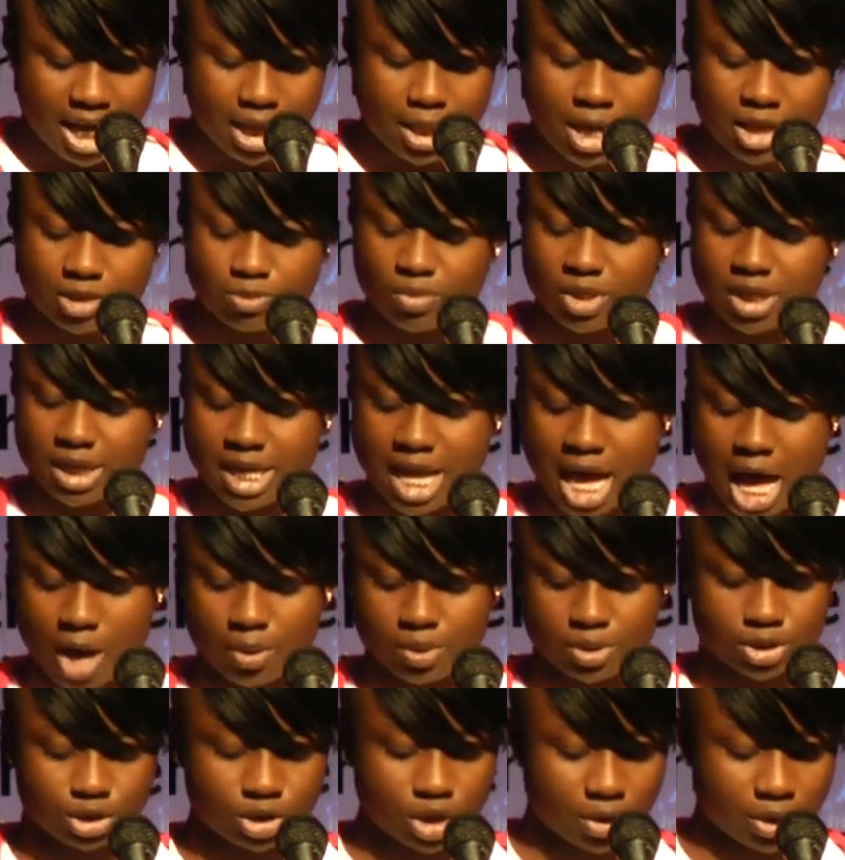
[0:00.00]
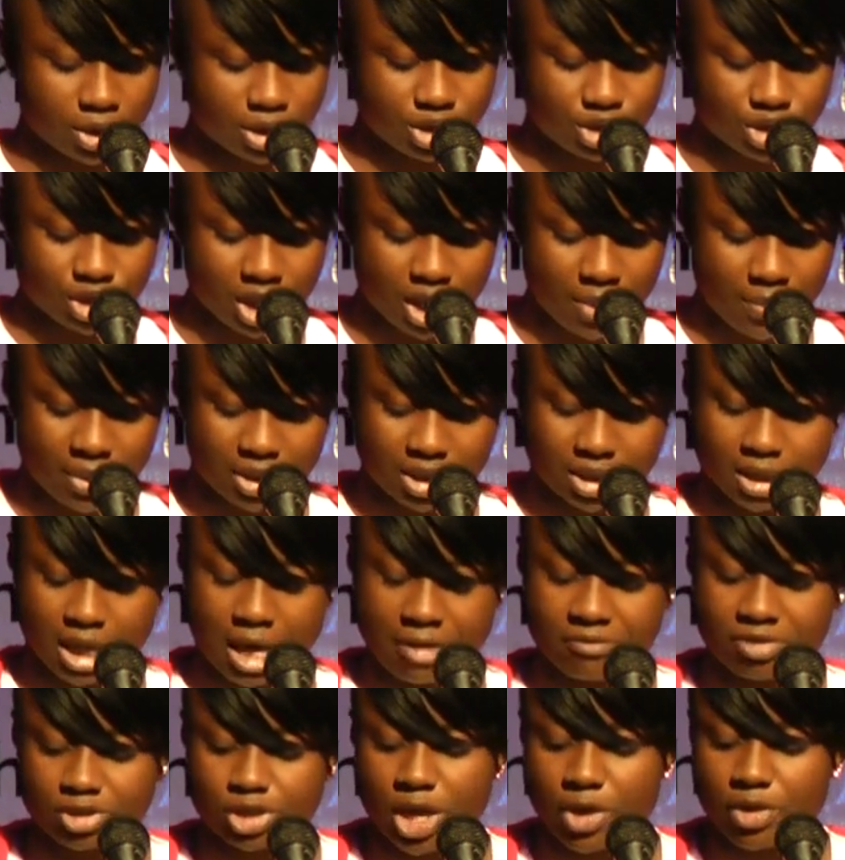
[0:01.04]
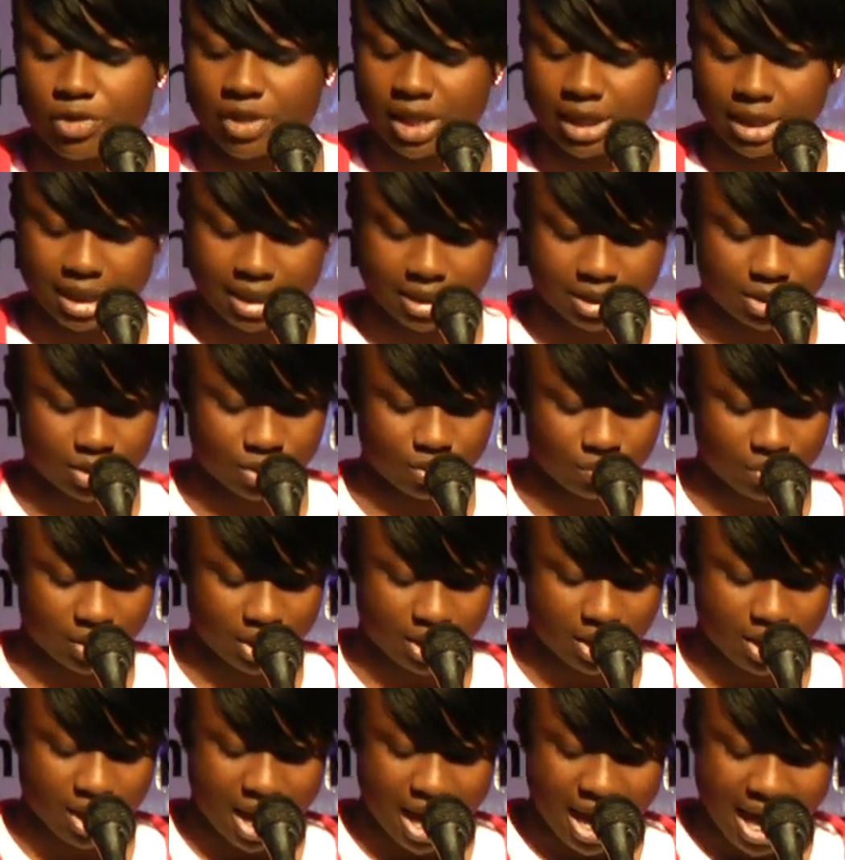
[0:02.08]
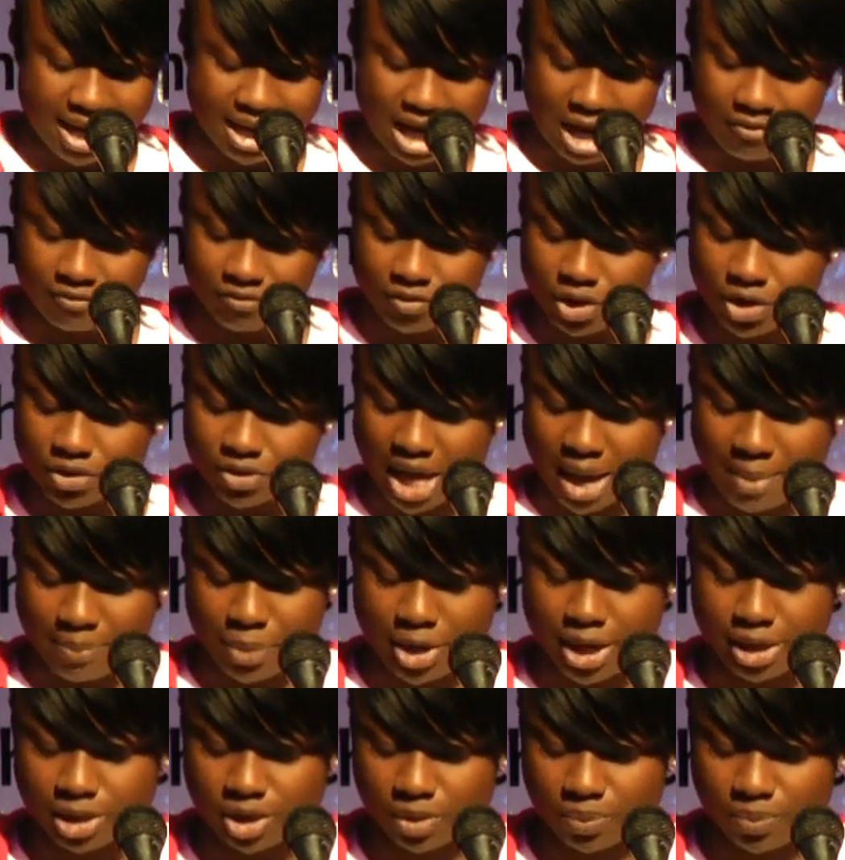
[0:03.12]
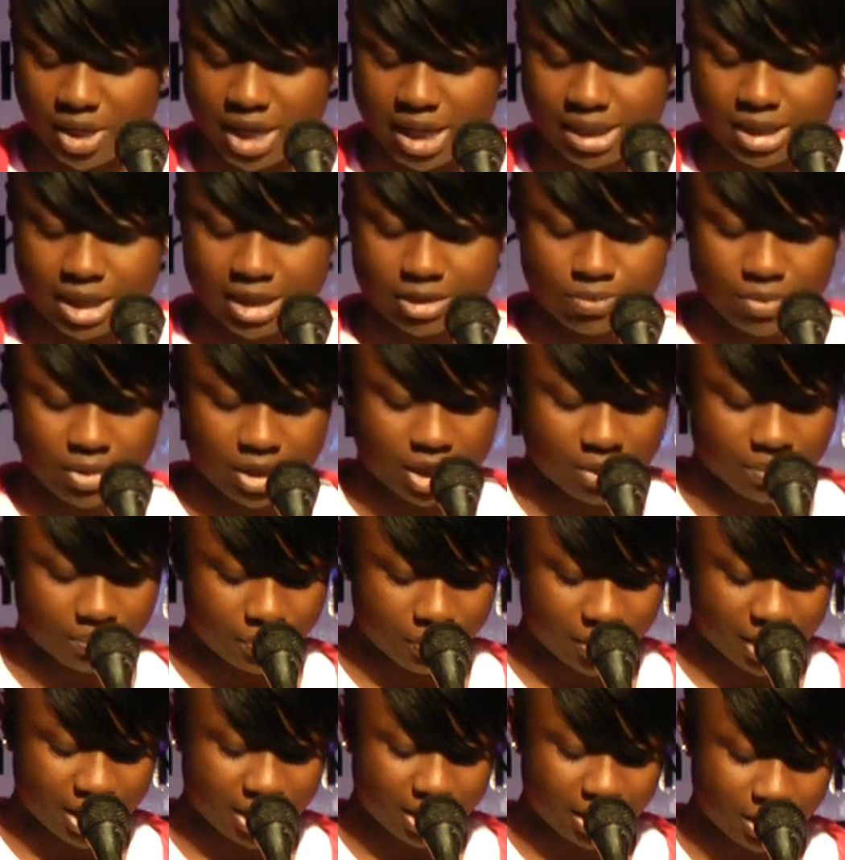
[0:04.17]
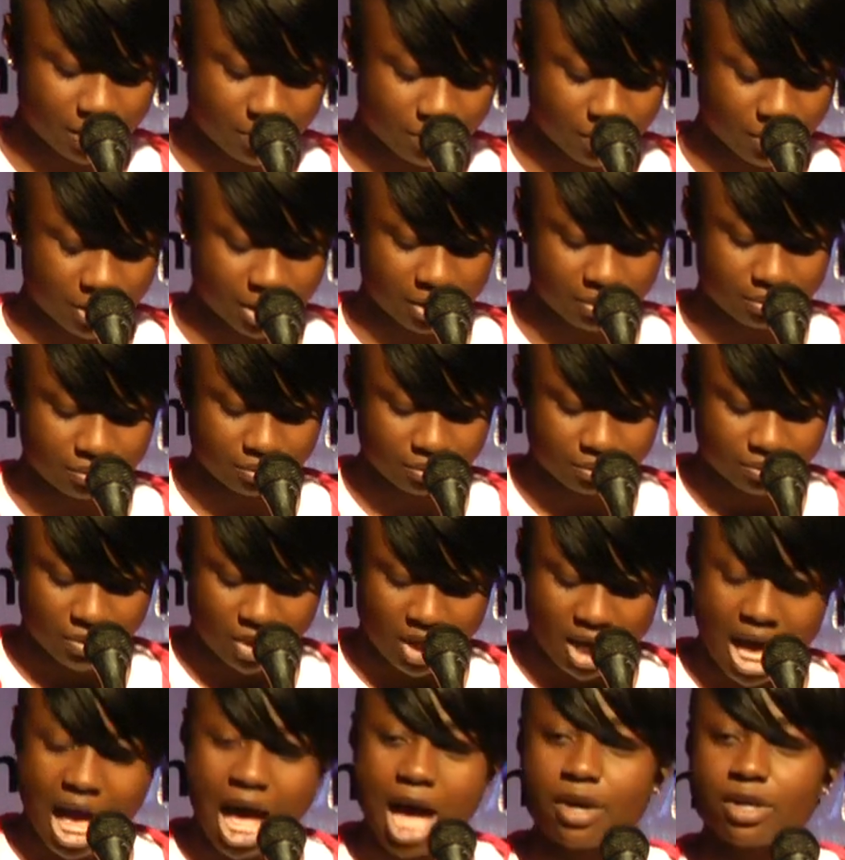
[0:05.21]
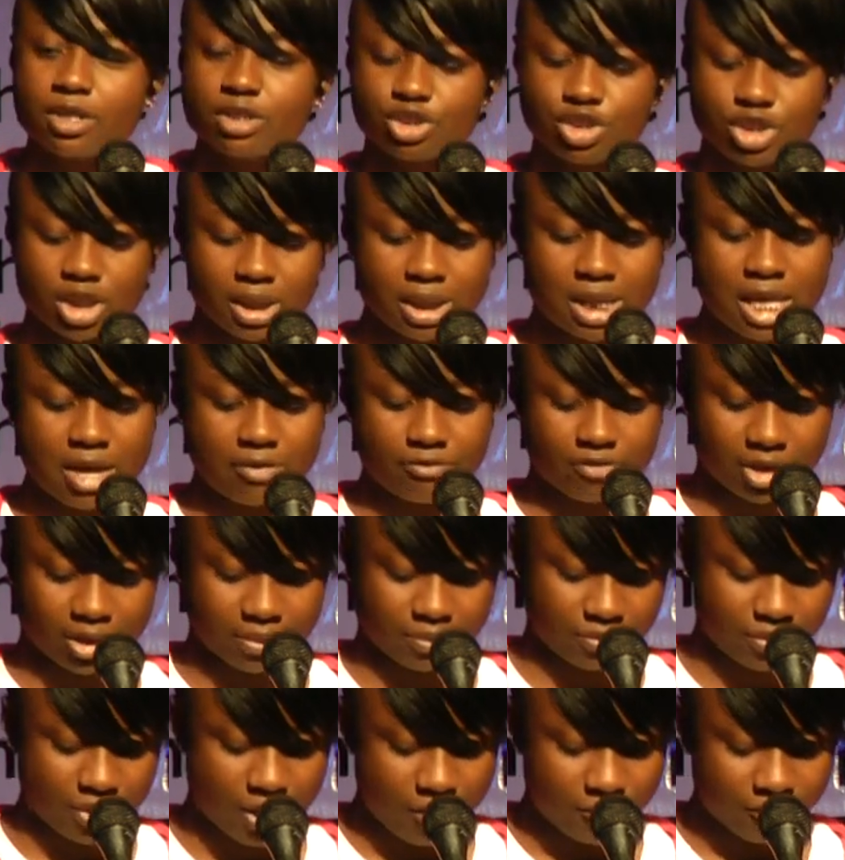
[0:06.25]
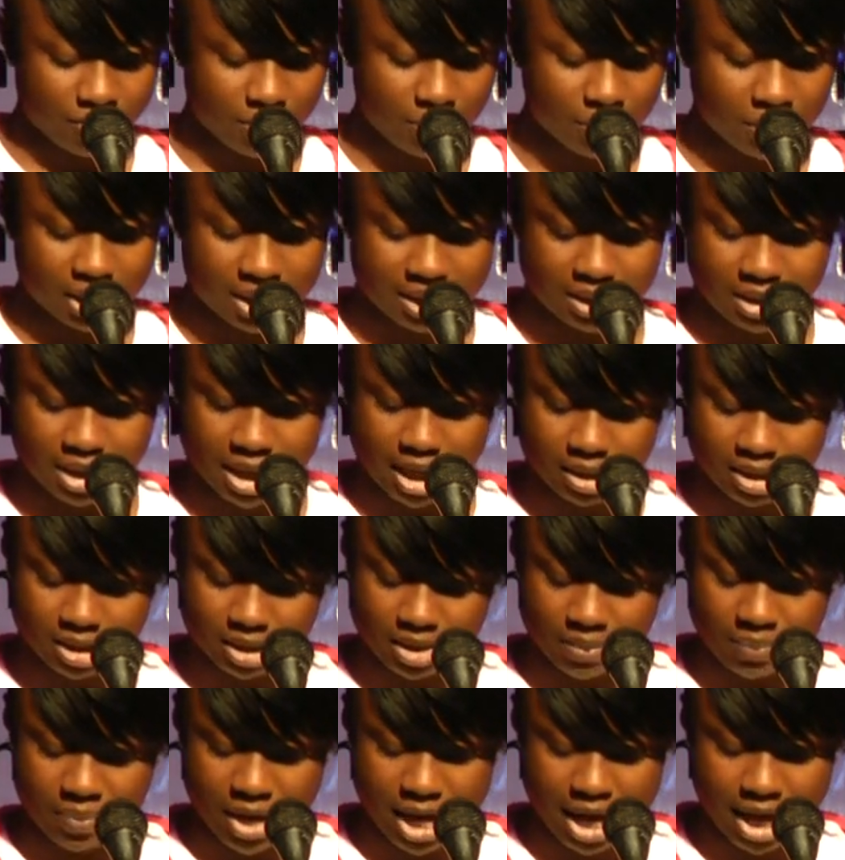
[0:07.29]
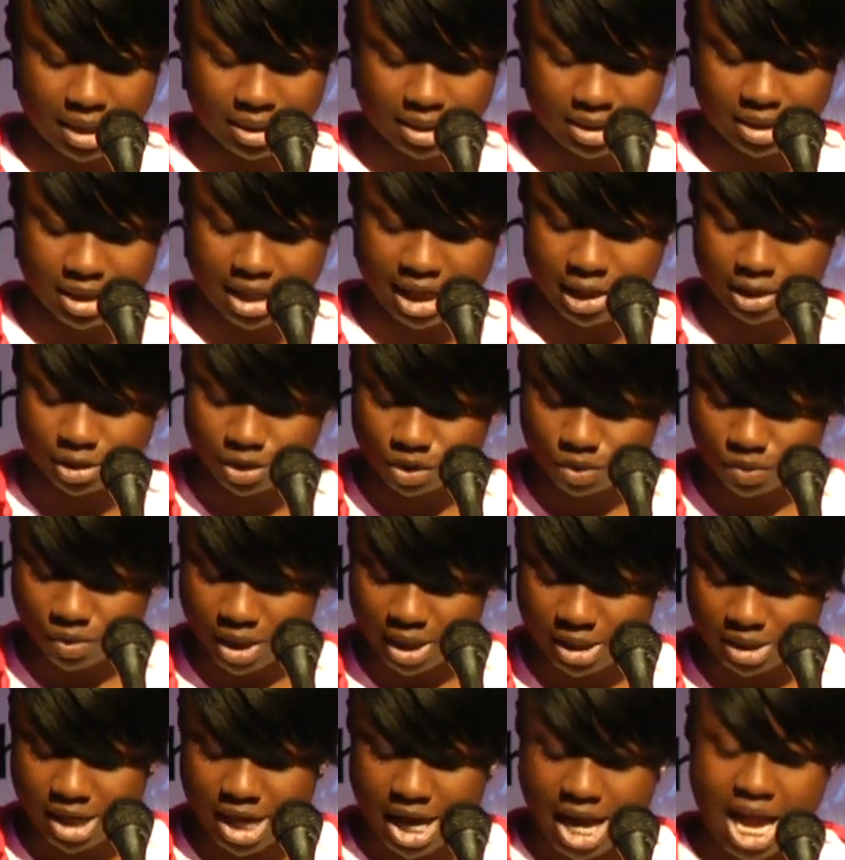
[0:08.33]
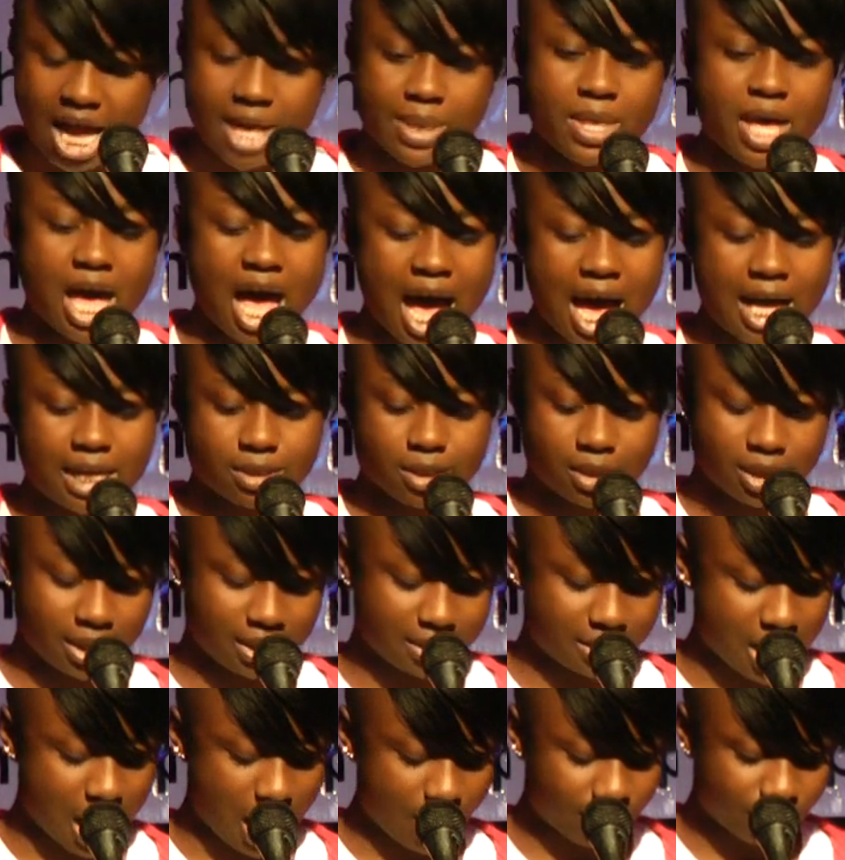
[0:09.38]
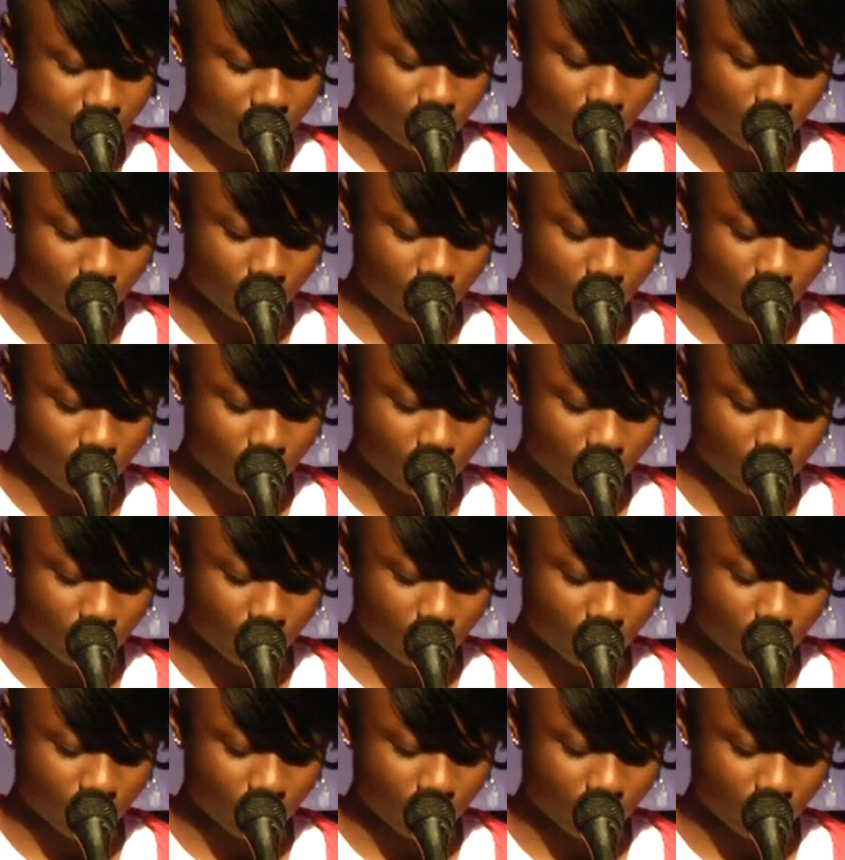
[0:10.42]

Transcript: He loves me now and so does she, but to love each other, they disagree. And I fear that puzzle piece leaves me incomplete. How can she love him? From the deceit to the pain to the injuries and the eyes looking down